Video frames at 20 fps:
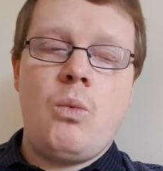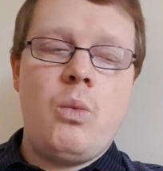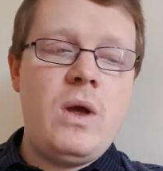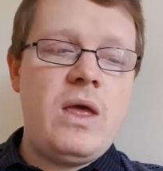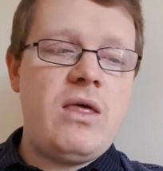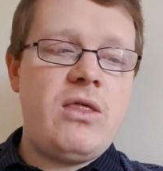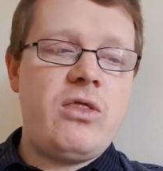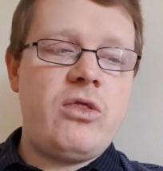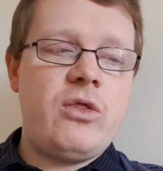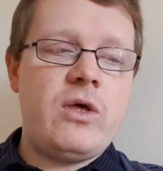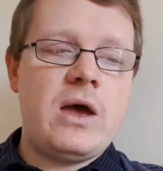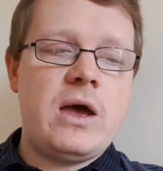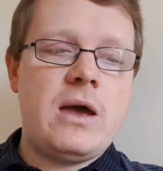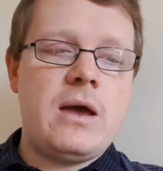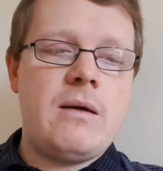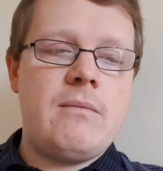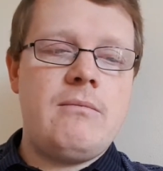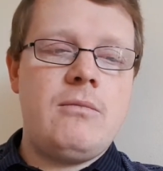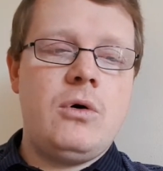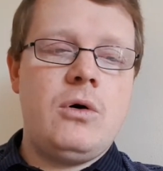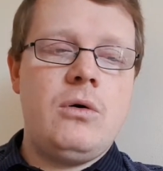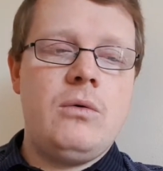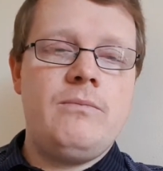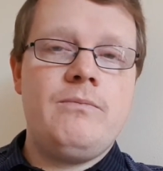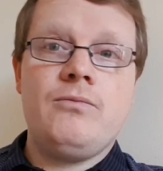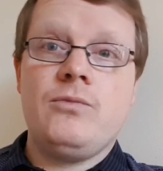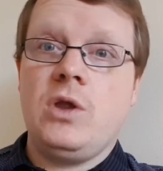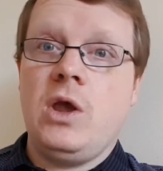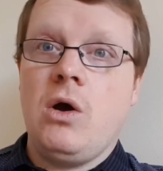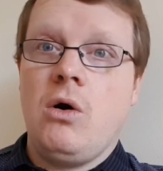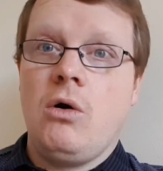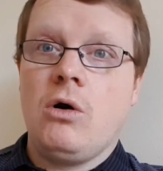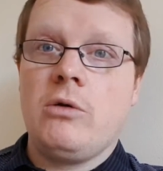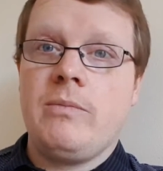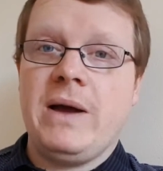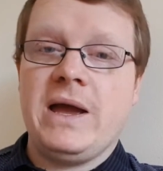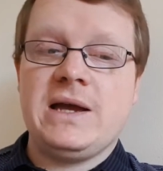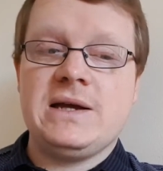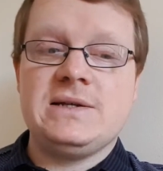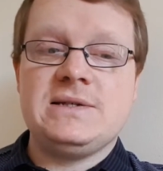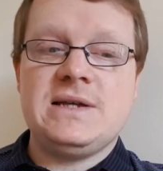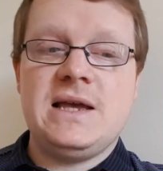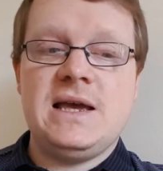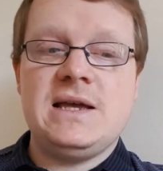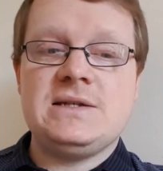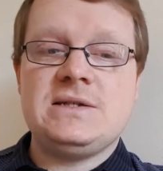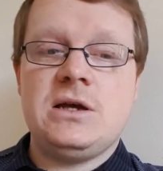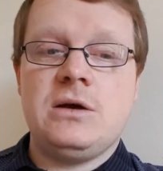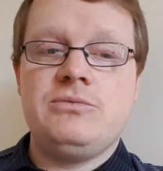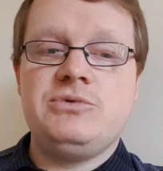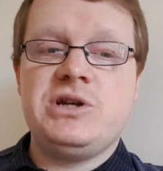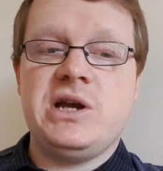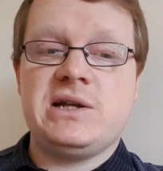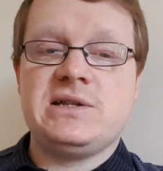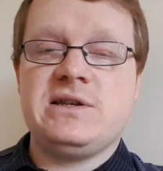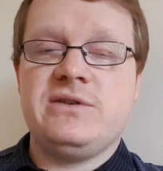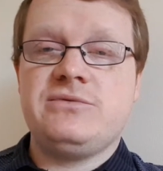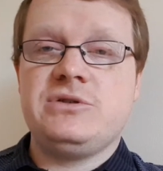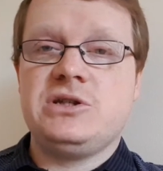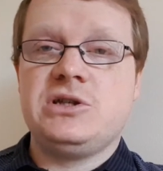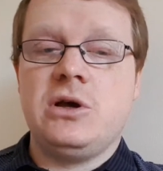with the Ork Warbikers is objectives.